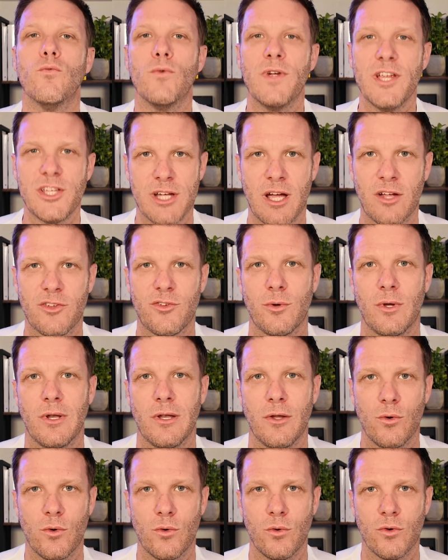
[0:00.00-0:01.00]
reach out to a
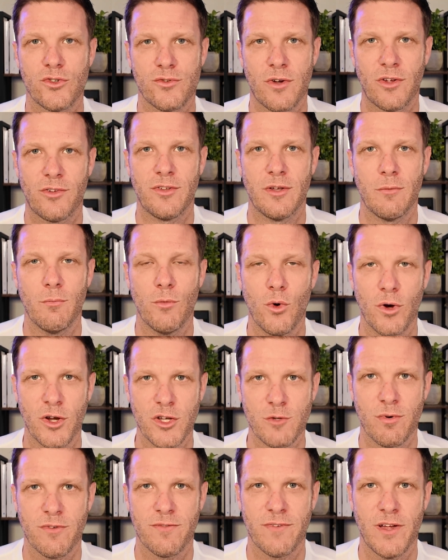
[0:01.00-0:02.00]
local trusted
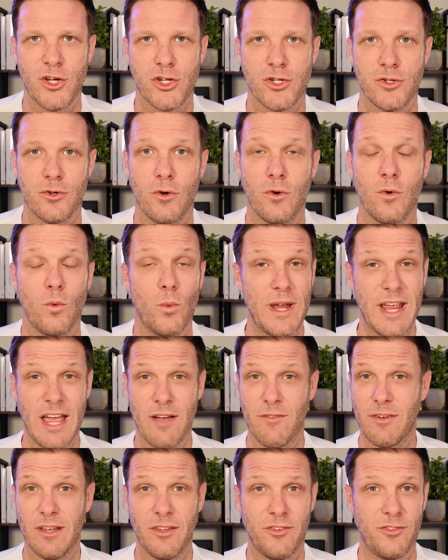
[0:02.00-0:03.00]
mortgage professional. We
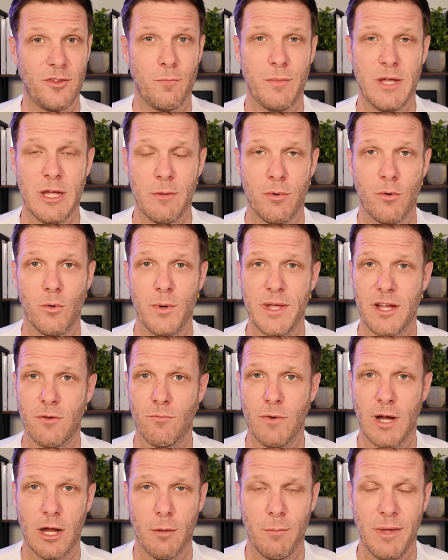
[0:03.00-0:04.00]
have a list of people we
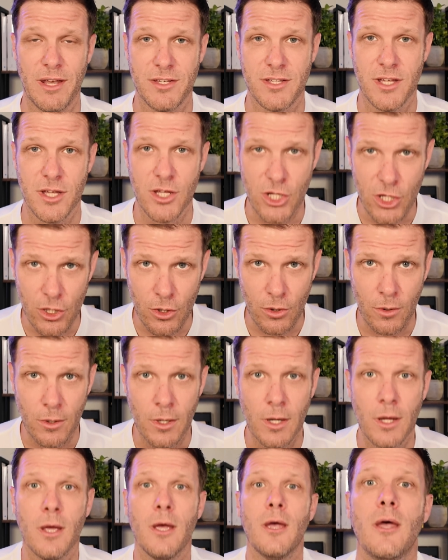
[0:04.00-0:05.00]
can recommend to
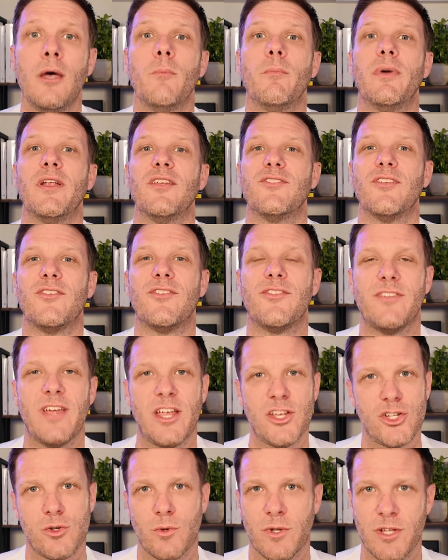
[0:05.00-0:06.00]
you, but it's
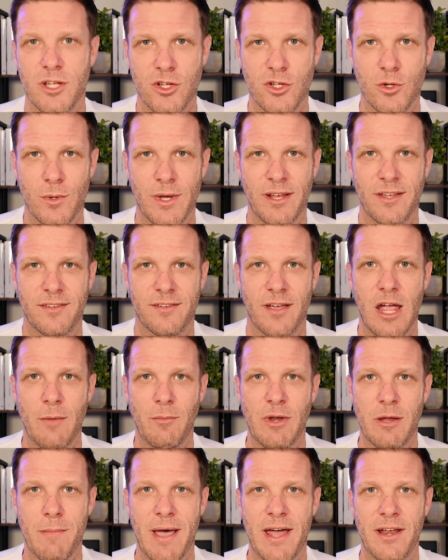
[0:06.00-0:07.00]
essential that you do it in a
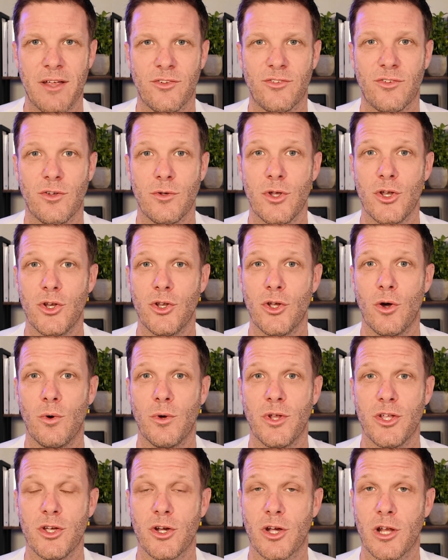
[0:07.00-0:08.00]
timely manner so you
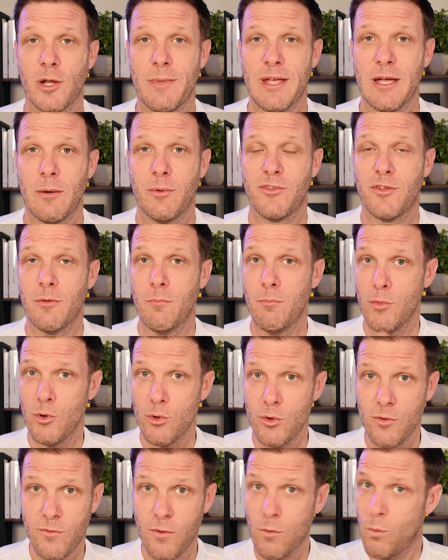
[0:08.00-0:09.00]
know that you're going to be able to
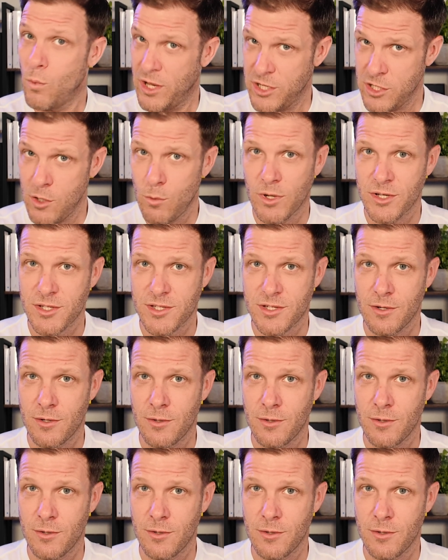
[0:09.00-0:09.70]
move when you want